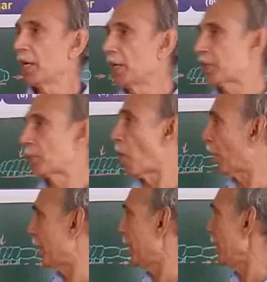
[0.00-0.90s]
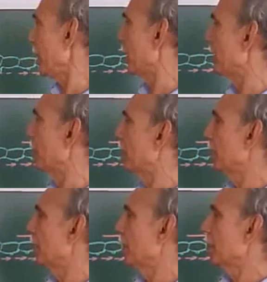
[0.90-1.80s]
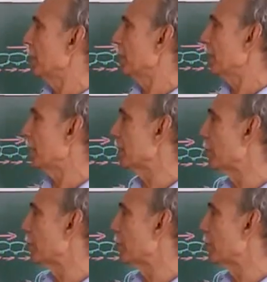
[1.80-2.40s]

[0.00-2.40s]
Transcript: Its body is